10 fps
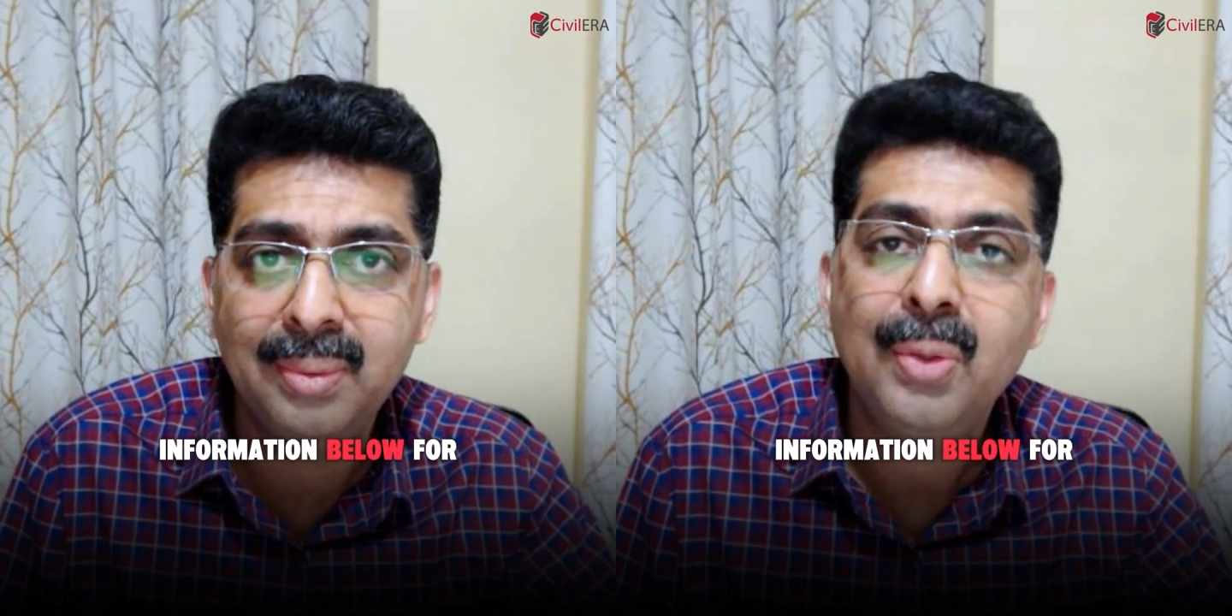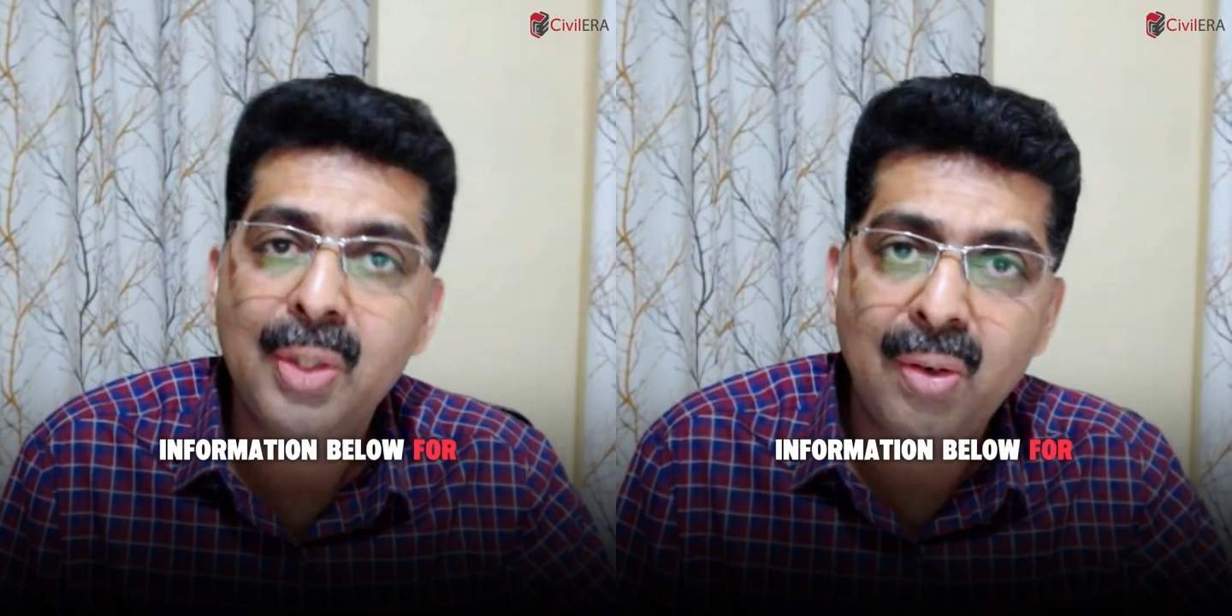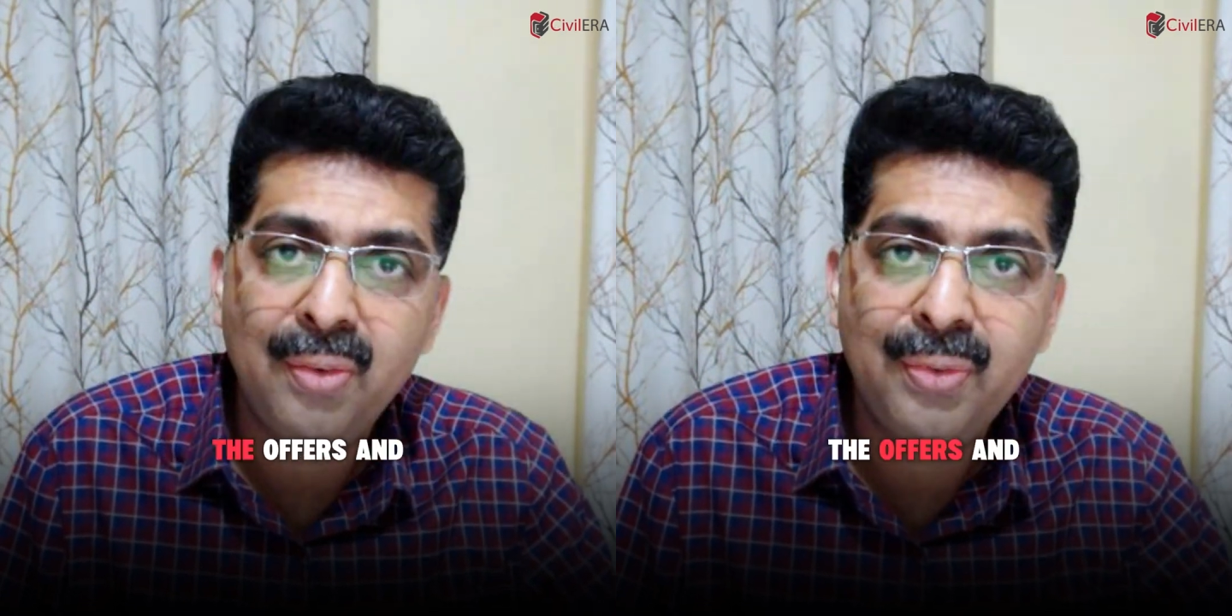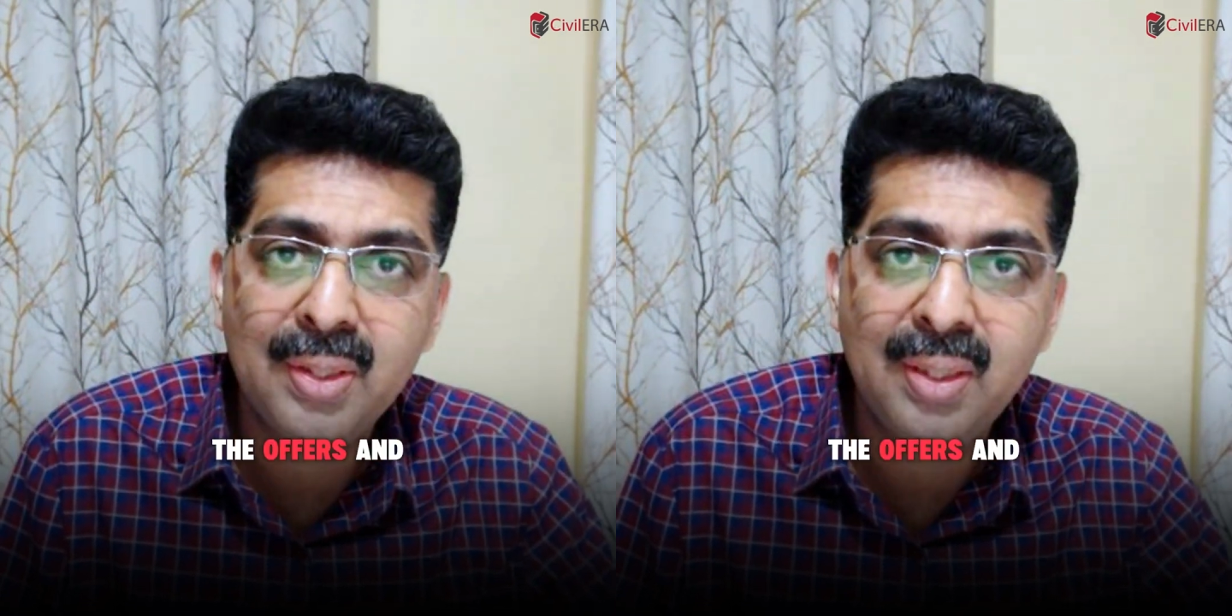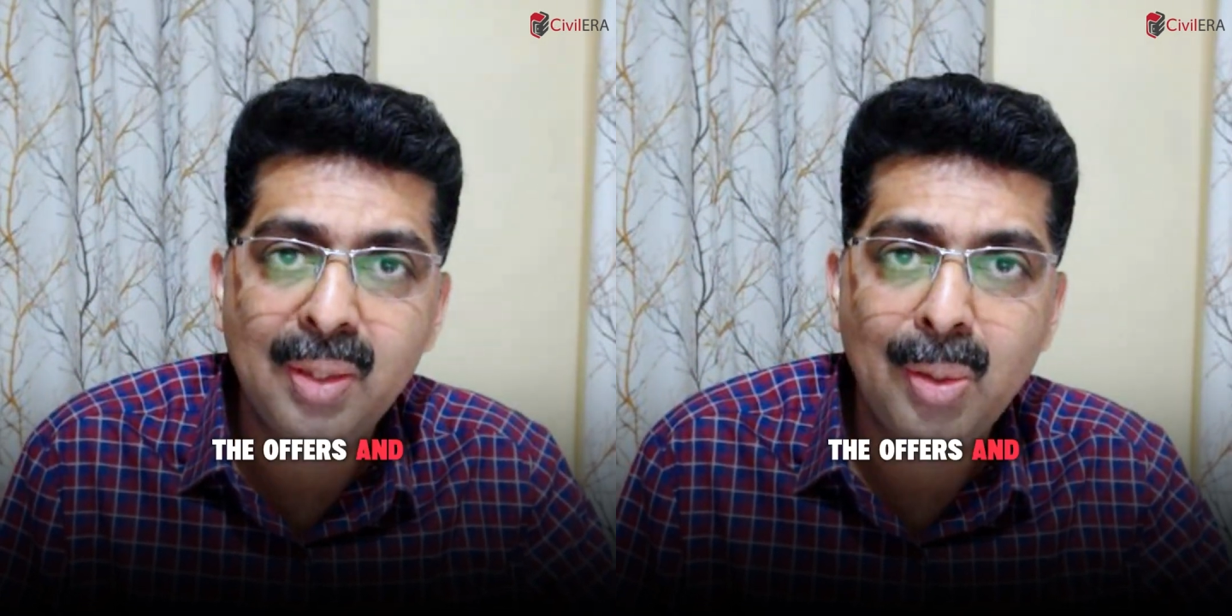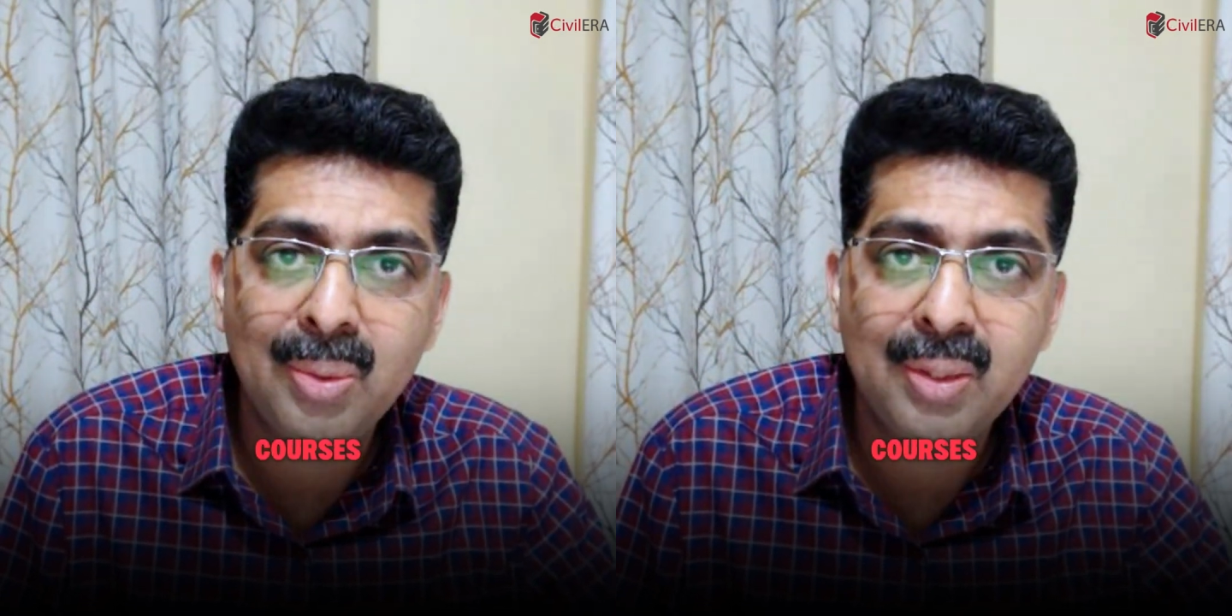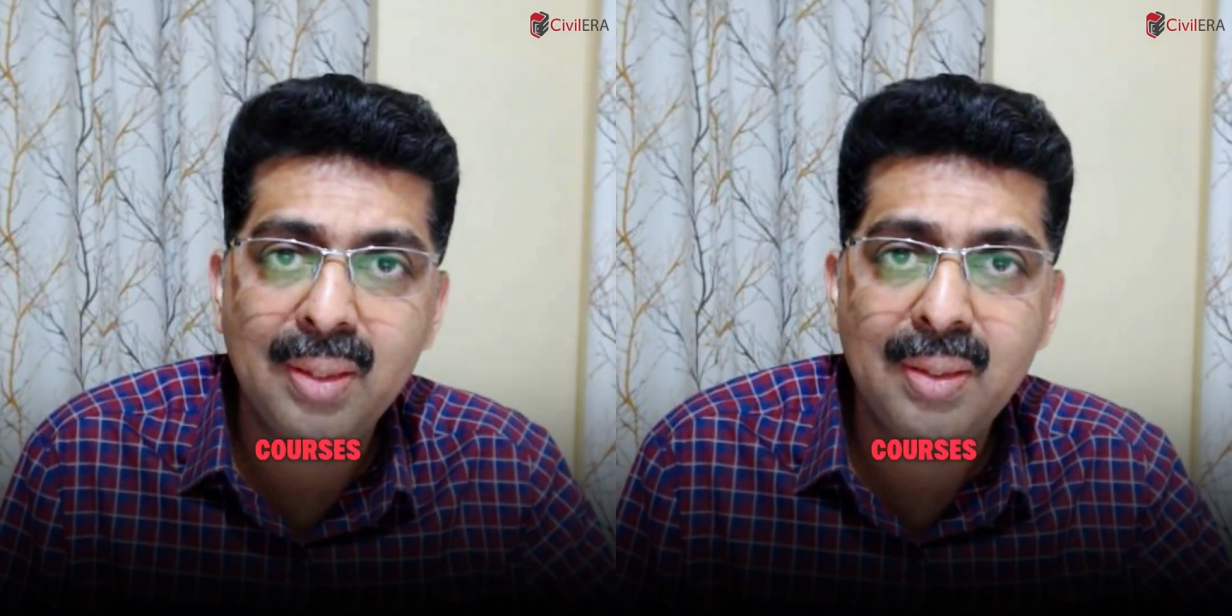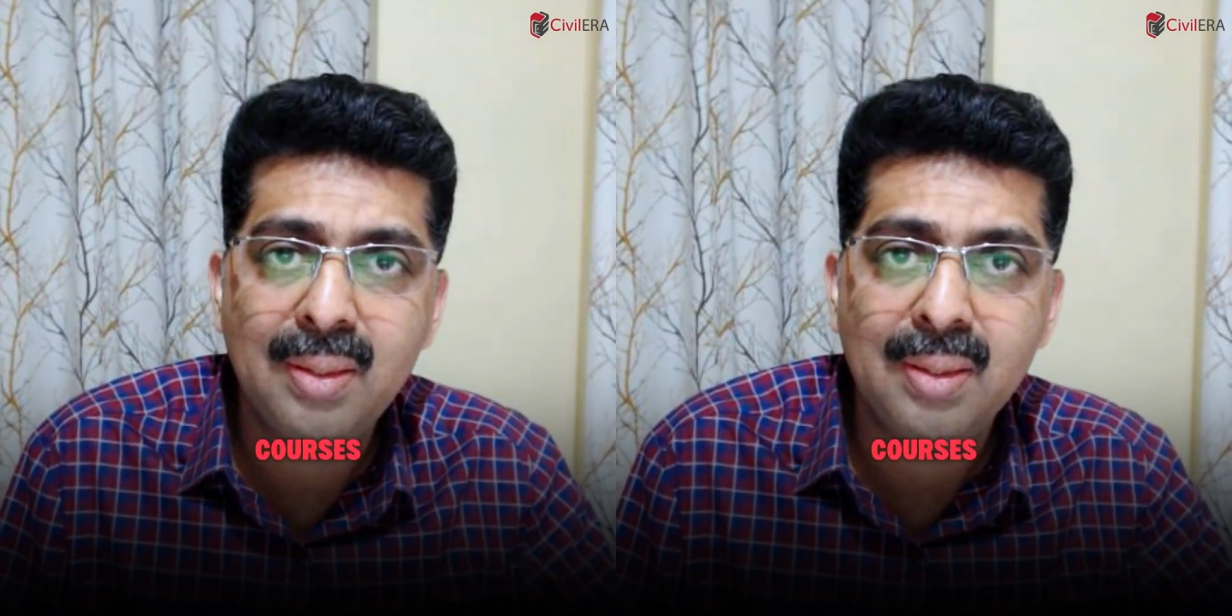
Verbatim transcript: for the offers and courses